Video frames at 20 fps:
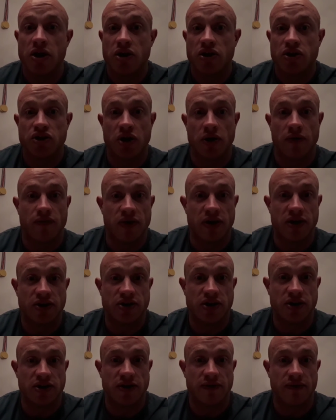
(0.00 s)
So for
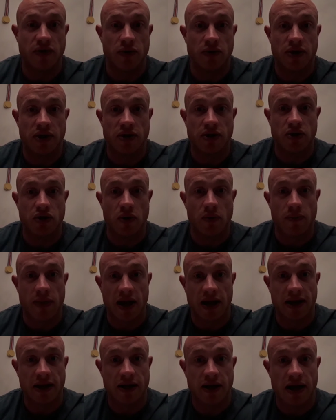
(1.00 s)
instance, if you did the
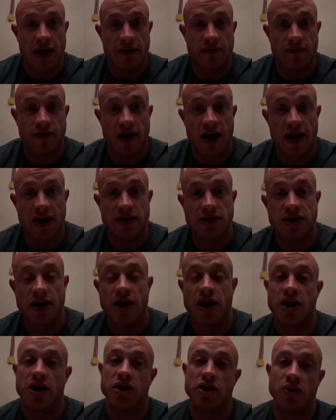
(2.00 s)
dumbbell incline flies,
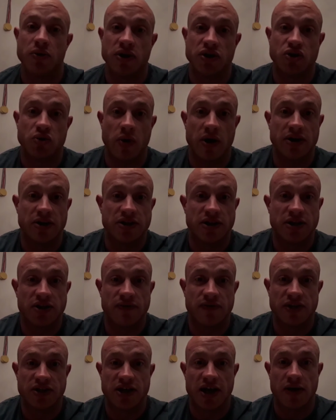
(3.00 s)
you hit 20s
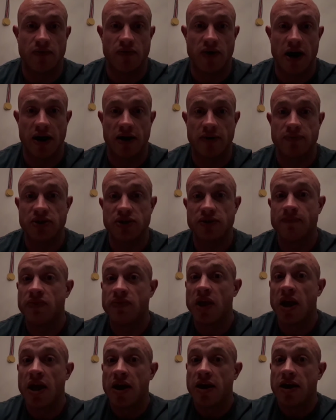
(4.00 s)
for 10 reps.
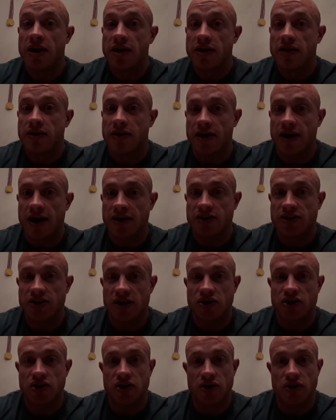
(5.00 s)
The next
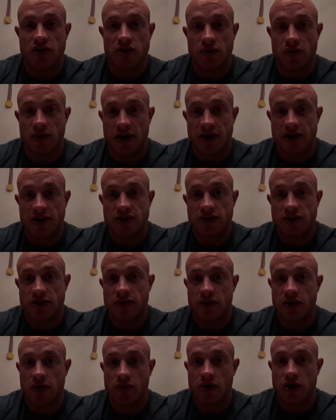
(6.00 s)
session you do this,
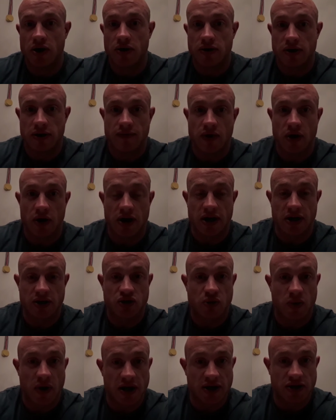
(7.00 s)
you know that you've got to hit
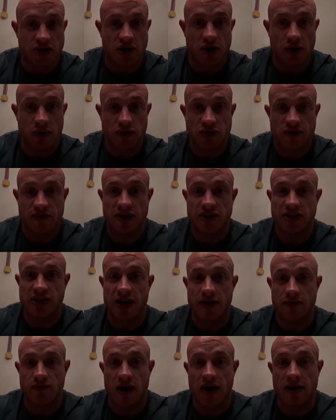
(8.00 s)
22s for
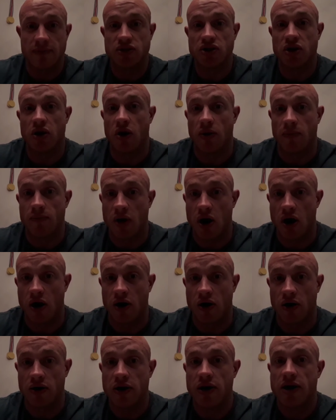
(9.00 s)
10 reps or
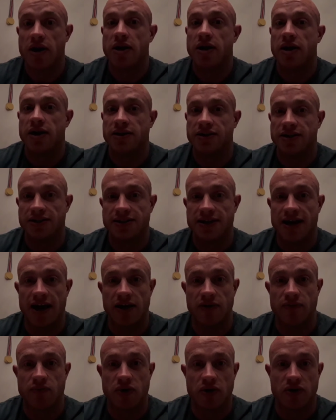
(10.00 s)
more as a
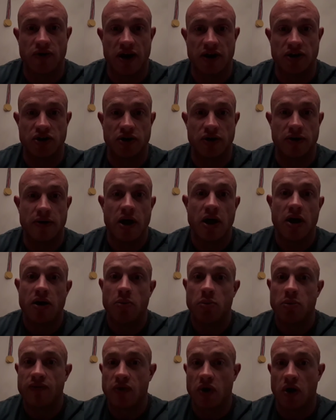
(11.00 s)
sign of progression. And
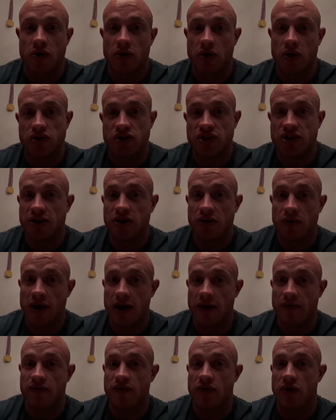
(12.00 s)
you've got to continue
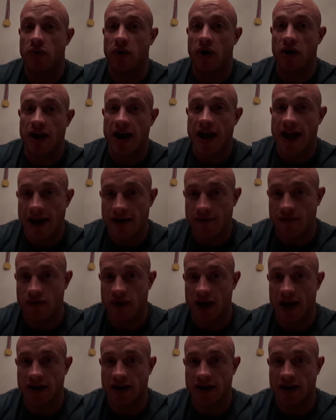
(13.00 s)
that through on every